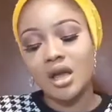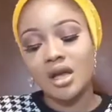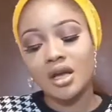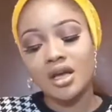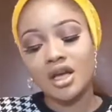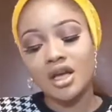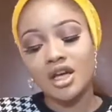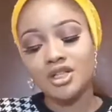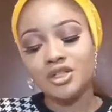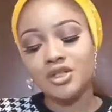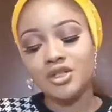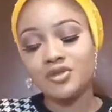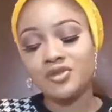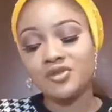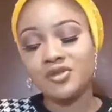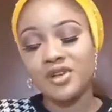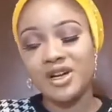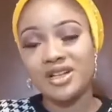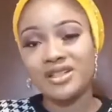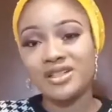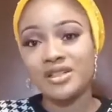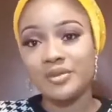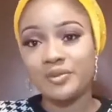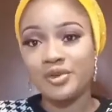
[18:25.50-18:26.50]
Can you
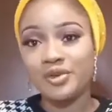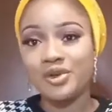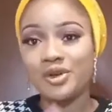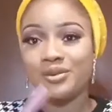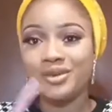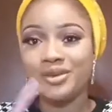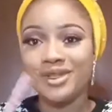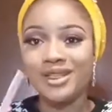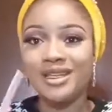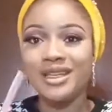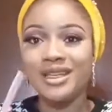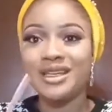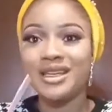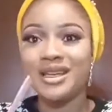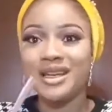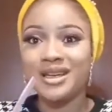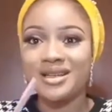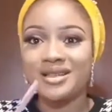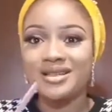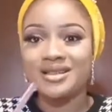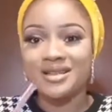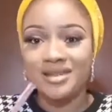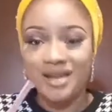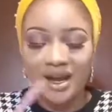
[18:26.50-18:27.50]
fart in public?
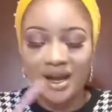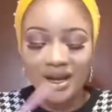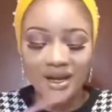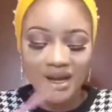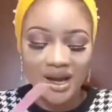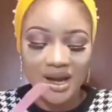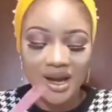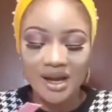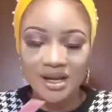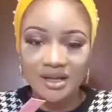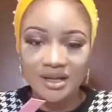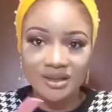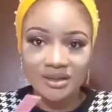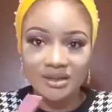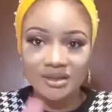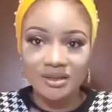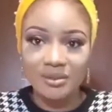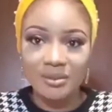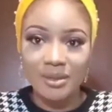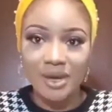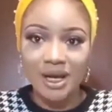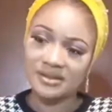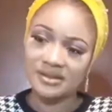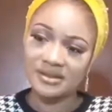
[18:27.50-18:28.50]
Yes, I can,
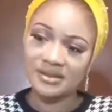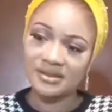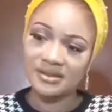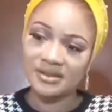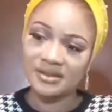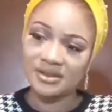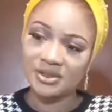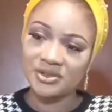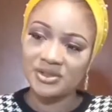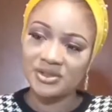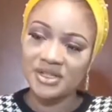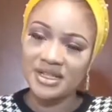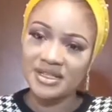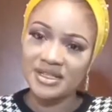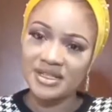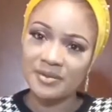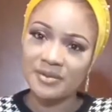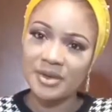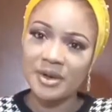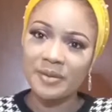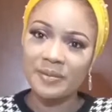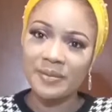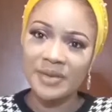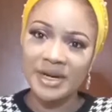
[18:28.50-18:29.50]
man. Should I say
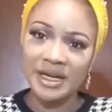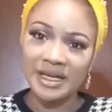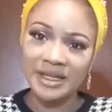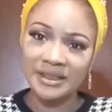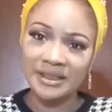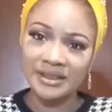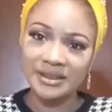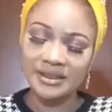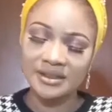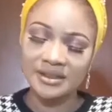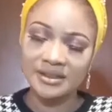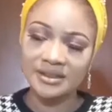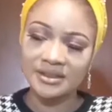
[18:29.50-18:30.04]
my mind?